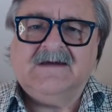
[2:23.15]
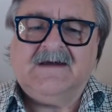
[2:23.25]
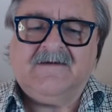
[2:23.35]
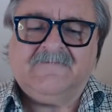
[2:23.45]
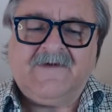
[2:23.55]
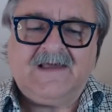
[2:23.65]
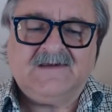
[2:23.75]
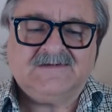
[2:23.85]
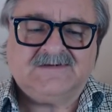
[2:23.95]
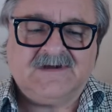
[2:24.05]

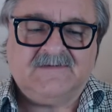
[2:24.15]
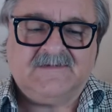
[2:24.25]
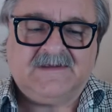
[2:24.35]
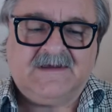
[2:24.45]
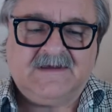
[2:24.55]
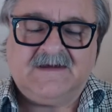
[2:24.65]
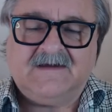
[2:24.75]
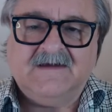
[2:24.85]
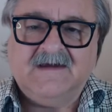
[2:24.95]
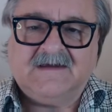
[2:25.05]
values, which only
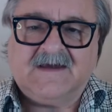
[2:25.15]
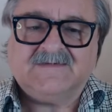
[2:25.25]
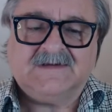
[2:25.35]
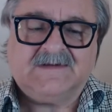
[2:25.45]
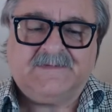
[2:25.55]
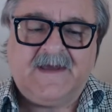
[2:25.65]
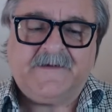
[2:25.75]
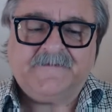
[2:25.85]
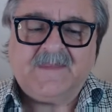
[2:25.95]
comes into play.